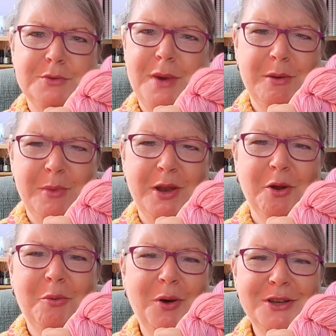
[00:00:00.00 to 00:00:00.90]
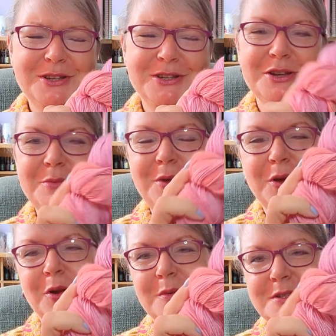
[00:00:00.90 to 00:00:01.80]
you may or may not want to do, but you
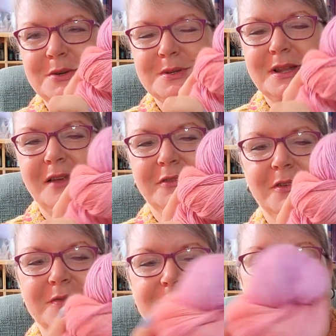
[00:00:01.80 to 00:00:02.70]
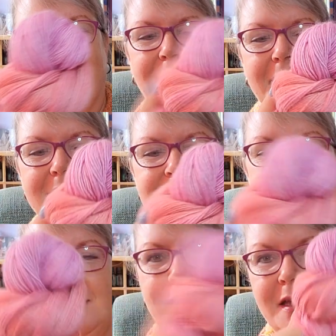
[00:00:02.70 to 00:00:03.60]
could always use the leftover for something else.
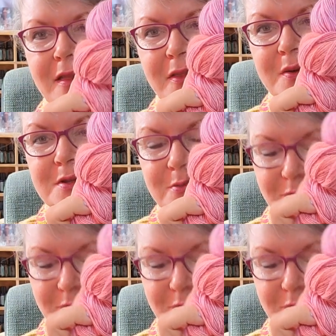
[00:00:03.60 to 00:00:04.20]
Those two